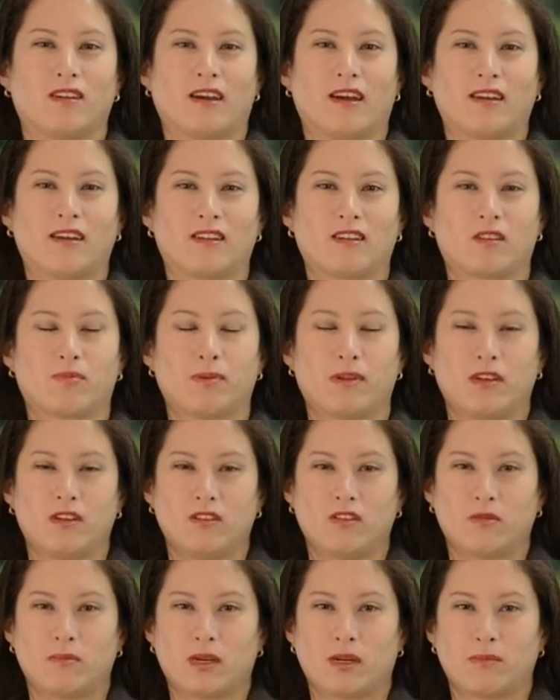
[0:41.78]
explained
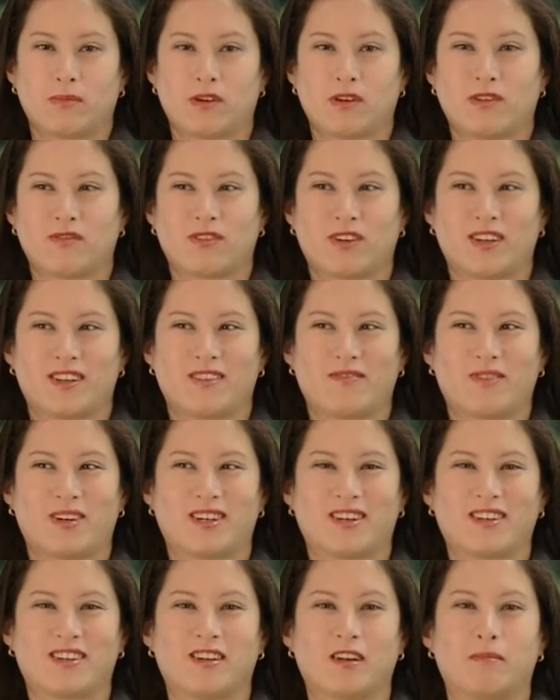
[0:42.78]
to my boyfriend
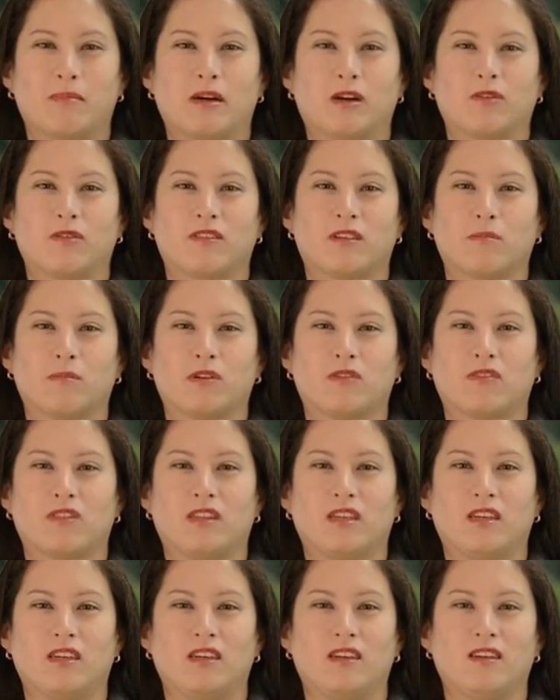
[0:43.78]
Mark about some of
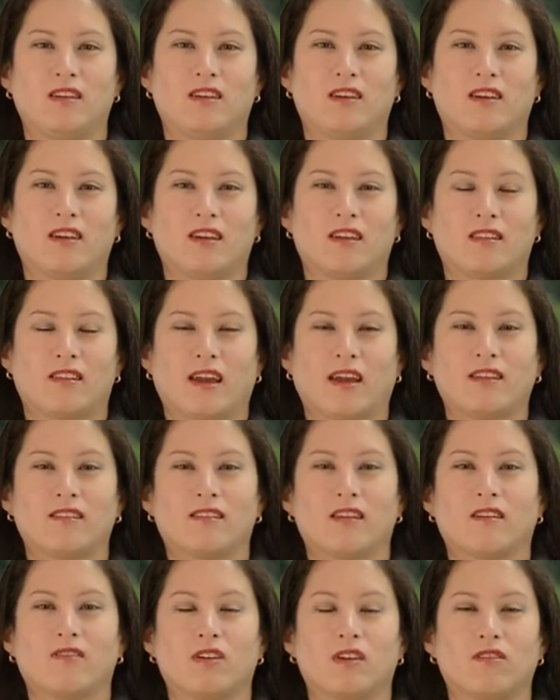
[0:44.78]
the
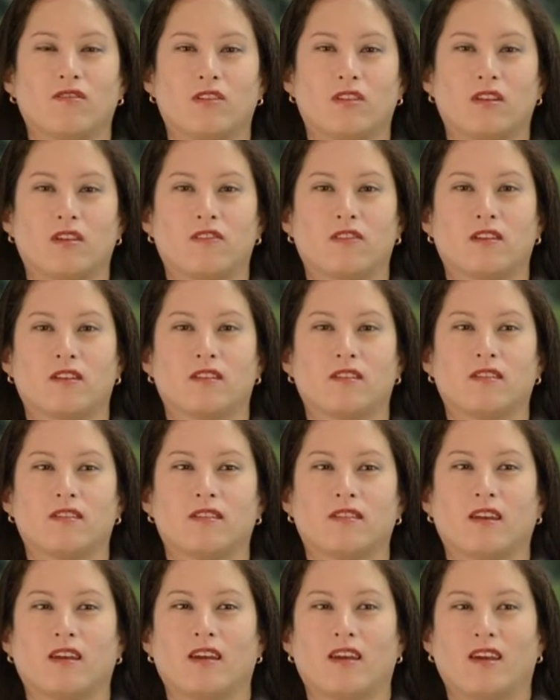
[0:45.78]
Thanksgiving
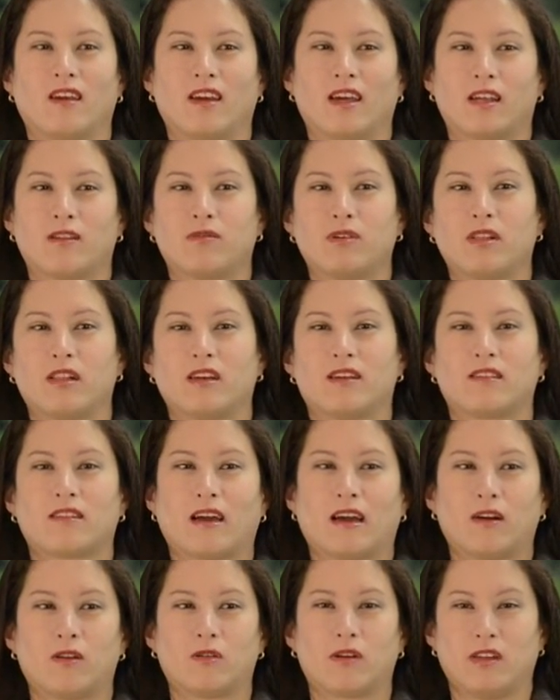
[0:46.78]
traditions. I realized
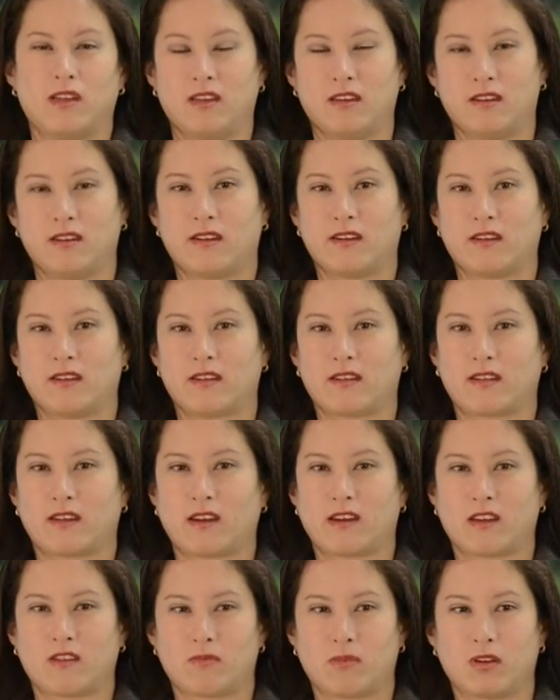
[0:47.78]
how Canadianized
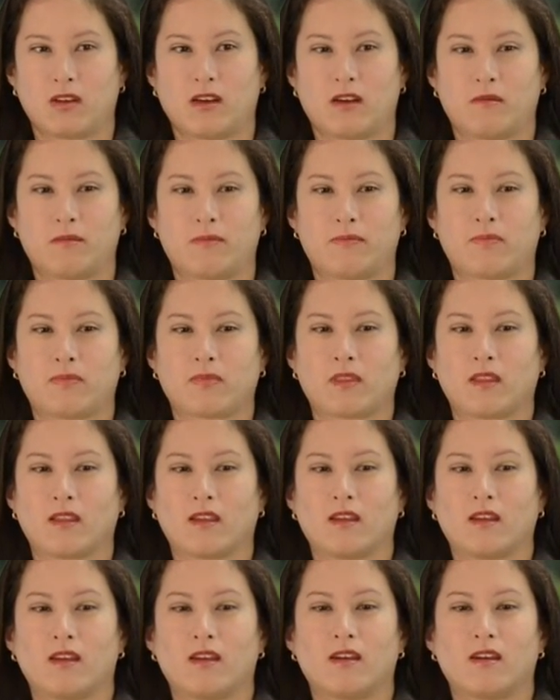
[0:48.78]
I have become.
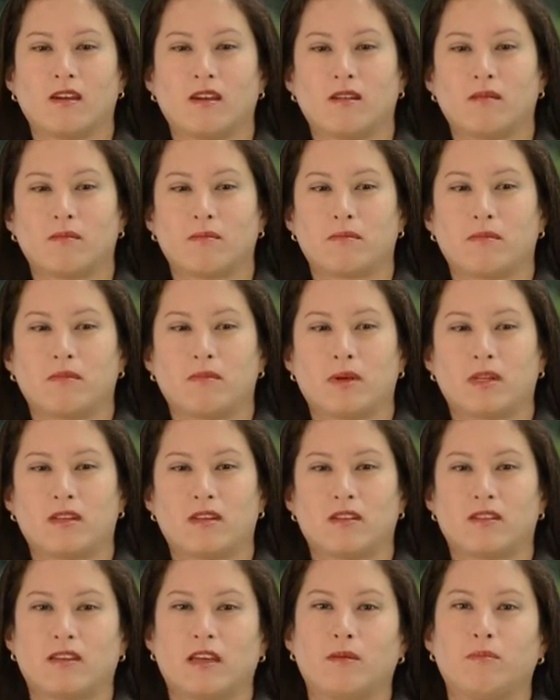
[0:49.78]
But at
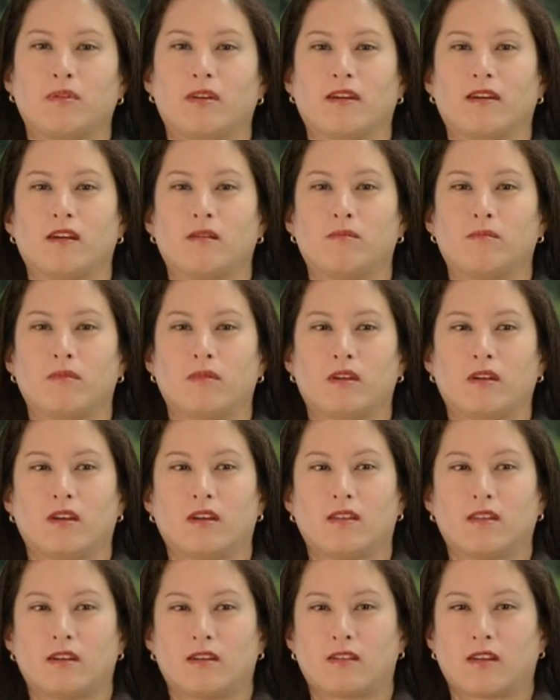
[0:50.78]
the same time,
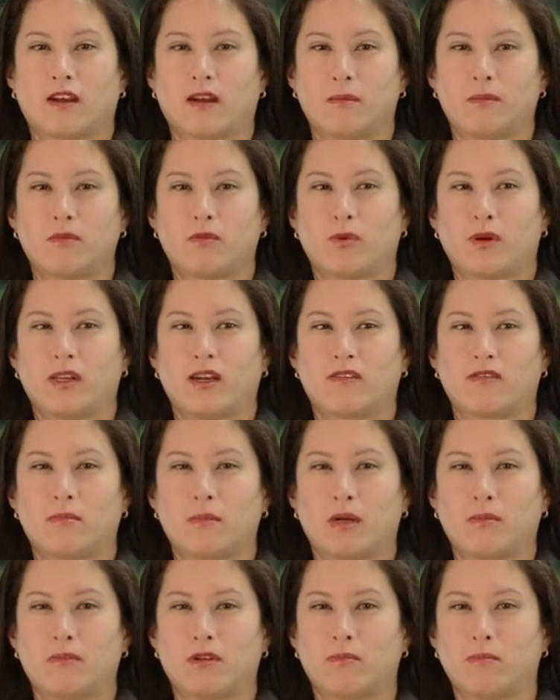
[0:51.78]
there are times when I
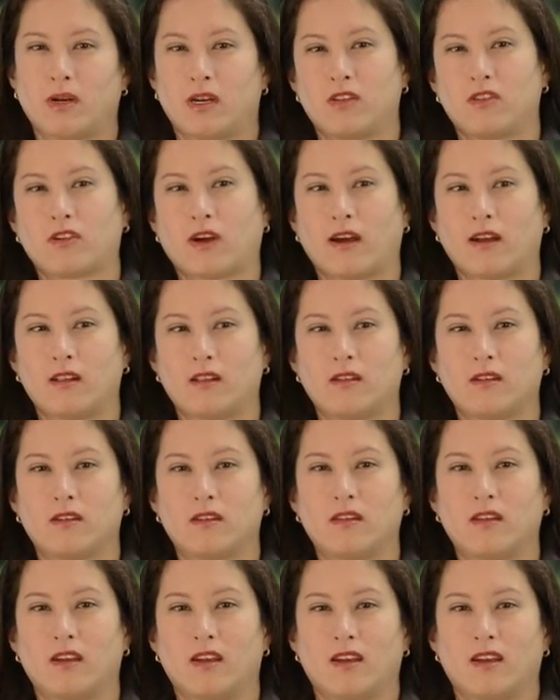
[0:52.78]
remember my childhood